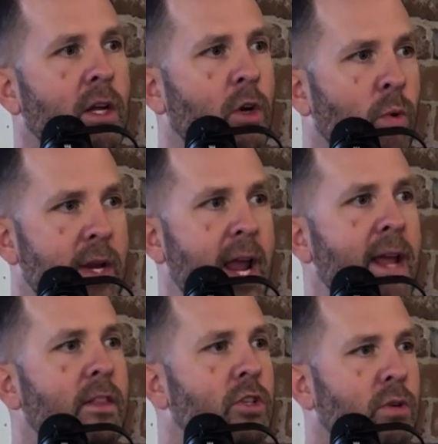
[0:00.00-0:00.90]

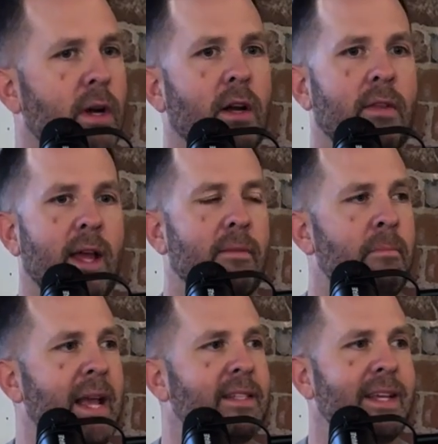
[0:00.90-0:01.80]
Create the trigger that
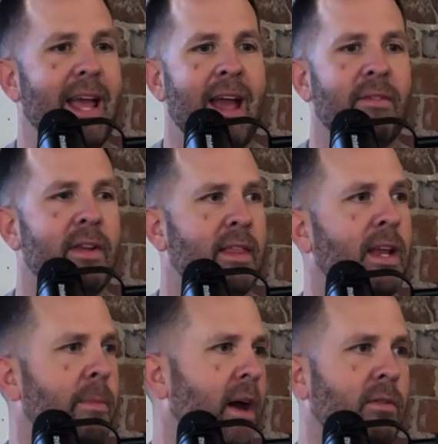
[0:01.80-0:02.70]
makes everything
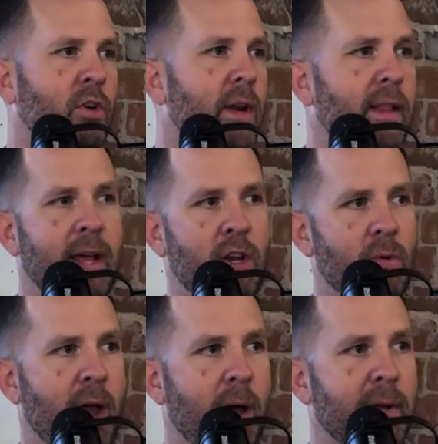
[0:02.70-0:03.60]
about creating that new
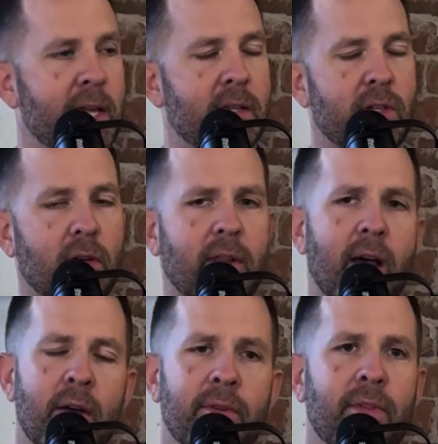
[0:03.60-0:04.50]
habit easier. The
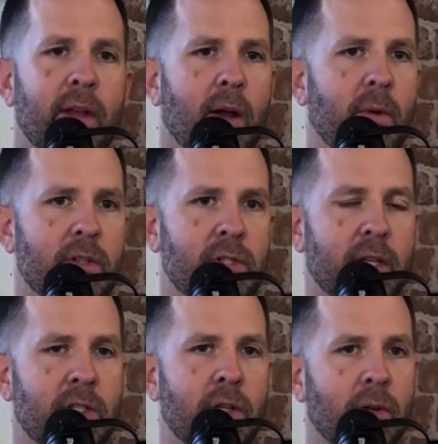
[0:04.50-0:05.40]
other thing I want to say
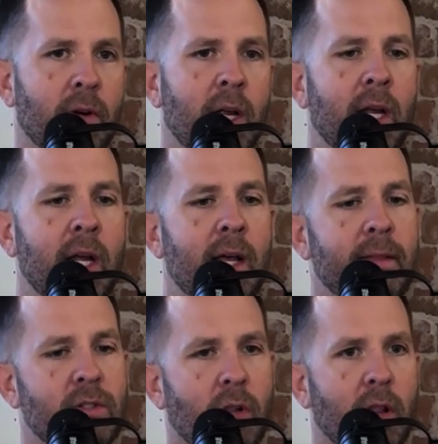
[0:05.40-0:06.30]
too,
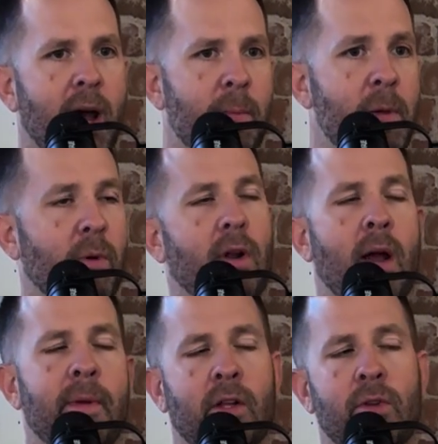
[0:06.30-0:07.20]
there's a lot of people, and
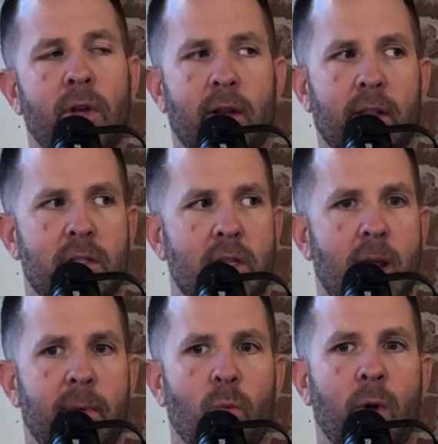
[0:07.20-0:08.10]
I'm included in this
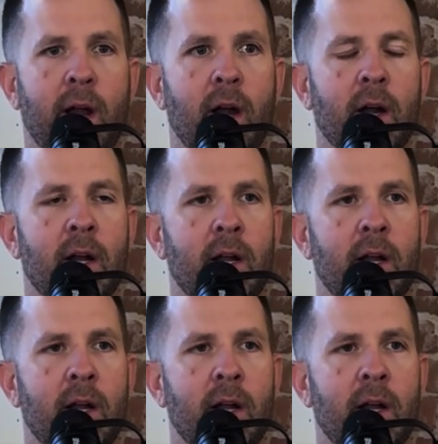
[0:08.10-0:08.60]
statement, where